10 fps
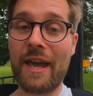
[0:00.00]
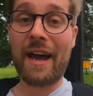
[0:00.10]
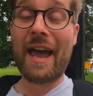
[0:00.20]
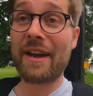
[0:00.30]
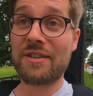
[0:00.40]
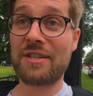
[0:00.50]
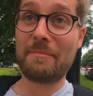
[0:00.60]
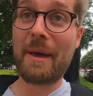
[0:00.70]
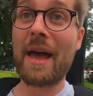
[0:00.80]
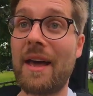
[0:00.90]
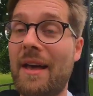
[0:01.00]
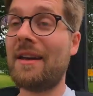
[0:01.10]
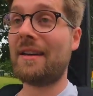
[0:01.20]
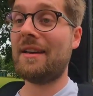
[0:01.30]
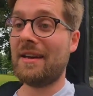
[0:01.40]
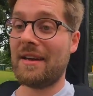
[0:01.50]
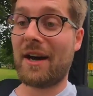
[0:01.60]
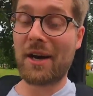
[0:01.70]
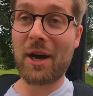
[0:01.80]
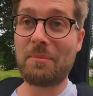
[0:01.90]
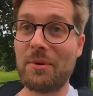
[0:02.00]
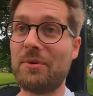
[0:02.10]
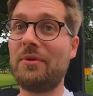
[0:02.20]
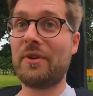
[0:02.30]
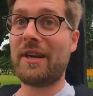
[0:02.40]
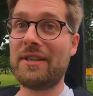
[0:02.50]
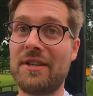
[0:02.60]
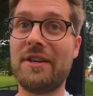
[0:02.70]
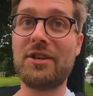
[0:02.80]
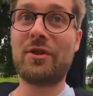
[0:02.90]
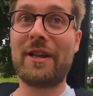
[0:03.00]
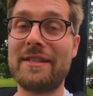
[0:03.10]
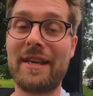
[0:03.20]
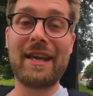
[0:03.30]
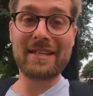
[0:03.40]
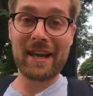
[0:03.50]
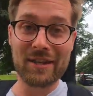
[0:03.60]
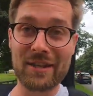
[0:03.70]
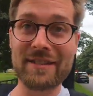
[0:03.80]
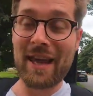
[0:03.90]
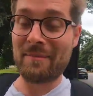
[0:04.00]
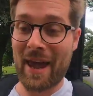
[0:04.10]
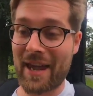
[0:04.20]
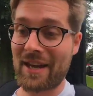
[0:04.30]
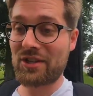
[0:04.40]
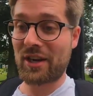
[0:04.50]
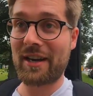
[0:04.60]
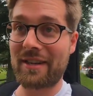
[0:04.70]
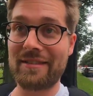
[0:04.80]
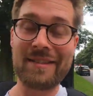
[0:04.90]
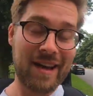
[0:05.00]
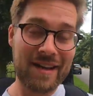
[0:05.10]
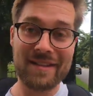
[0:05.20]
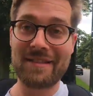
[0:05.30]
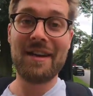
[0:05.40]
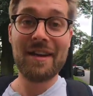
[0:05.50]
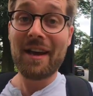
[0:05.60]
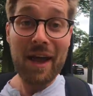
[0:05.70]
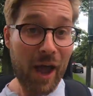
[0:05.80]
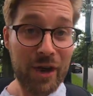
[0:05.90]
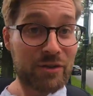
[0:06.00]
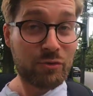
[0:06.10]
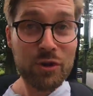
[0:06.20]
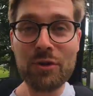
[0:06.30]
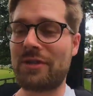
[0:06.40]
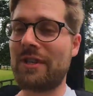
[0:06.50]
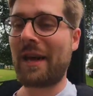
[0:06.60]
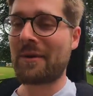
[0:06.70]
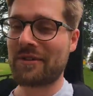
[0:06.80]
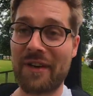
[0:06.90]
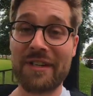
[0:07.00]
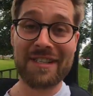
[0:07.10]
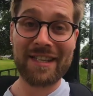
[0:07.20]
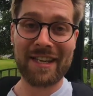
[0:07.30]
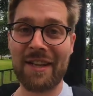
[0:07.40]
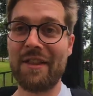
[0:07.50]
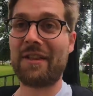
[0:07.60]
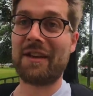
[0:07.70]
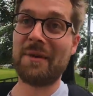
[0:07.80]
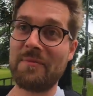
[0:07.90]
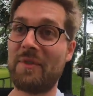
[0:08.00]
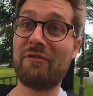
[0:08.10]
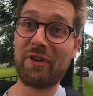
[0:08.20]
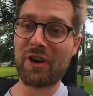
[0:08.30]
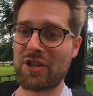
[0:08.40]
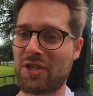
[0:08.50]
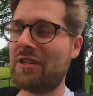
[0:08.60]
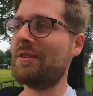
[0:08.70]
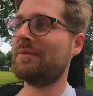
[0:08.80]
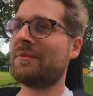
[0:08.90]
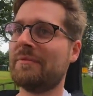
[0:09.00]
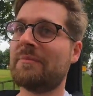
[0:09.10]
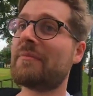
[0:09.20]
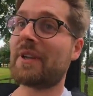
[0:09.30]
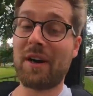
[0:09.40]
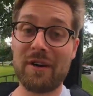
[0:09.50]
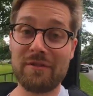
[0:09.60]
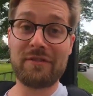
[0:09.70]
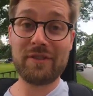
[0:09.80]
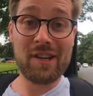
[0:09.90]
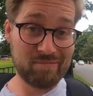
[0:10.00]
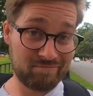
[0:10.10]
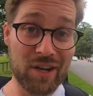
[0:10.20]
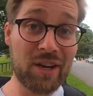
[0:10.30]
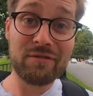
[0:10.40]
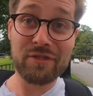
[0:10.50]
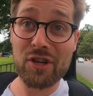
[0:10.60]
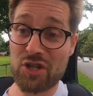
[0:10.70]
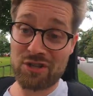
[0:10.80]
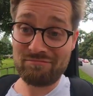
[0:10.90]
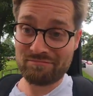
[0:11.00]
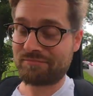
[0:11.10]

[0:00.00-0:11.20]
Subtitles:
I actually met a couple that had done a transit exactly the same age, height, size as Rue, so that was fun to see another version of a conversion.